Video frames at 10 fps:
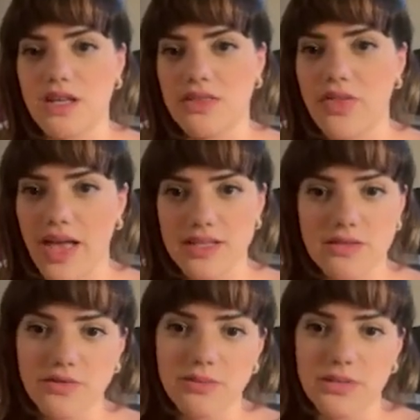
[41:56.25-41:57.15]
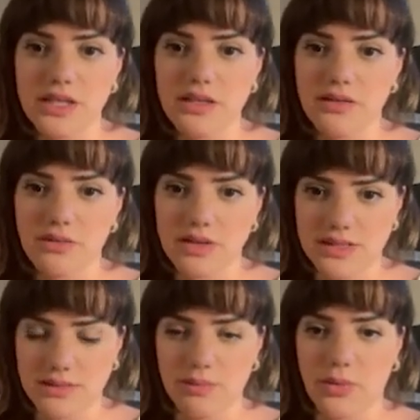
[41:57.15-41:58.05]
That's for me what's
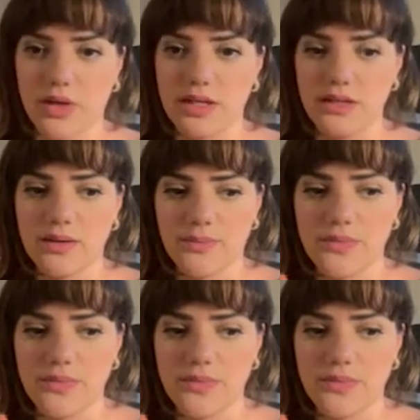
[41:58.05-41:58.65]
important.